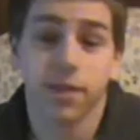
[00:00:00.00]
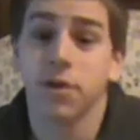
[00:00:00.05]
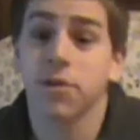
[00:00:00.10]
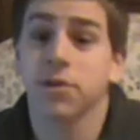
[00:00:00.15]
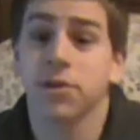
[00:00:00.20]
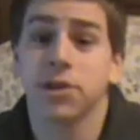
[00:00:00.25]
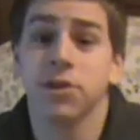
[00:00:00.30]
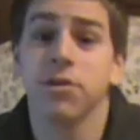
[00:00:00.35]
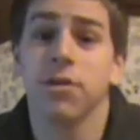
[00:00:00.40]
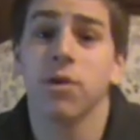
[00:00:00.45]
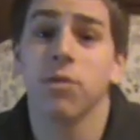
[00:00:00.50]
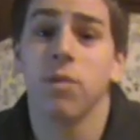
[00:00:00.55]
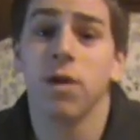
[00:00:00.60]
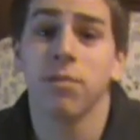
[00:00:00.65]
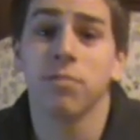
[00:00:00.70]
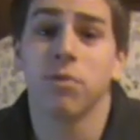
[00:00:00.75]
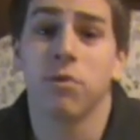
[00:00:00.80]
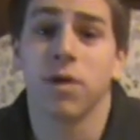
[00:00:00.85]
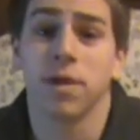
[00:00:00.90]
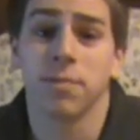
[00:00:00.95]
They were cute at
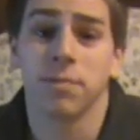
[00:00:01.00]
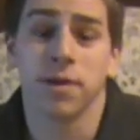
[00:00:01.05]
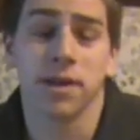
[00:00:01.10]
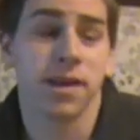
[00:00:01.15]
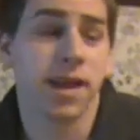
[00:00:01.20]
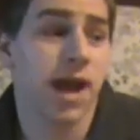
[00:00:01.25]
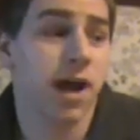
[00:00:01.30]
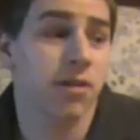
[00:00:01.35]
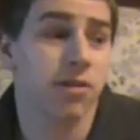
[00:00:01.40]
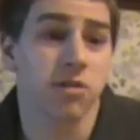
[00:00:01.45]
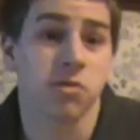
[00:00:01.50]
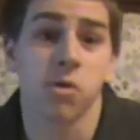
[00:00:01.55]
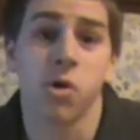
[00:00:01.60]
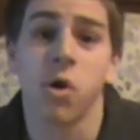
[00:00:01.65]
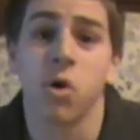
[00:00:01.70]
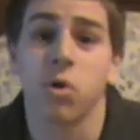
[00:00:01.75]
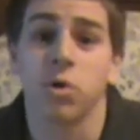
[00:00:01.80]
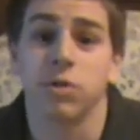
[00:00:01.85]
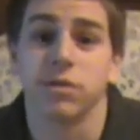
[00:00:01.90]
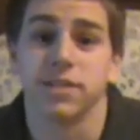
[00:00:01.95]
one point, but now they're
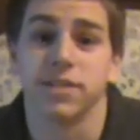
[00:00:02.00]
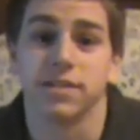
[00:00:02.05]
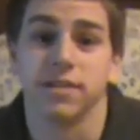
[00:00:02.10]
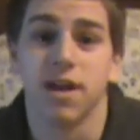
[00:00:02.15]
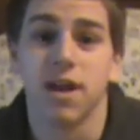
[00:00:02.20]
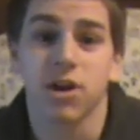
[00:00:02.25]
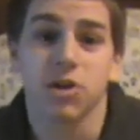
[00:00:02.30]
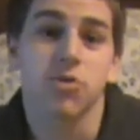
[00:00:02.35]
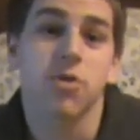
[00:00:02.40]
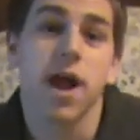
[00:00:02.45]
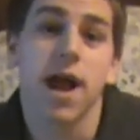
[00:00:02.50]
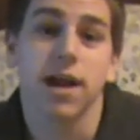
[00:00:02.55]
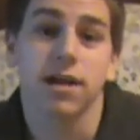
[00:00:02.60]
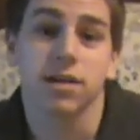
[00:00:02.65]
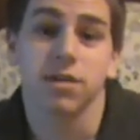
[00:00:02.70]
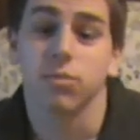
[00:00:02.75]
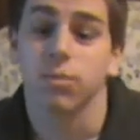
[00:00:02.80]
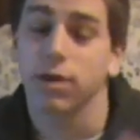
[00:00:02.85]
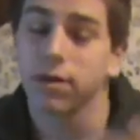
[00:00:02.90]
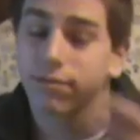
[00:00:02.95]
old and cracked,
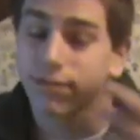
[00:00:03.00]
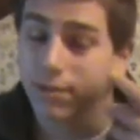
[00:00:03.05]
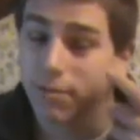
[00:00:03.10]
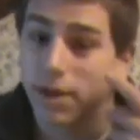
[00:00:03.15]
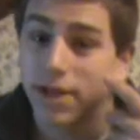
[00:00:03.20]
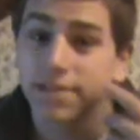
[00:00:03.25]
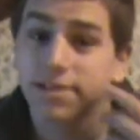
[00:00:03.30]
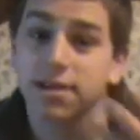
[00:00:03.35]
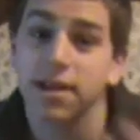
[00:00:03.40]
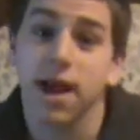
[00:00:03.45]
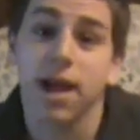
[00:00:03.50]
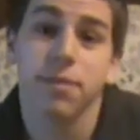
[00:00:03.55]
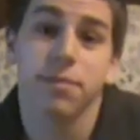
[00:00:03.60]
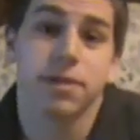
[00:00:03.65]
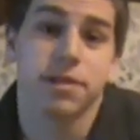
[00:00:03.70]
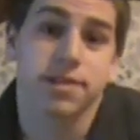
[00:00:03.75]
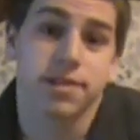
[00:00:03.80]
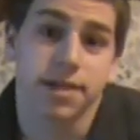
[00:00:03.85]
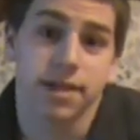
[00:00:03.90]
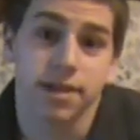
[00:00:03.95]
and one of them has an eye
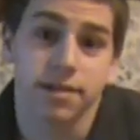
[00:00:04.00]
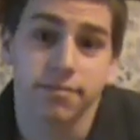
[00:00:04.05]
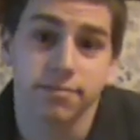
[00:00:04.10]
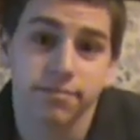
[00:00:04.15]
missing.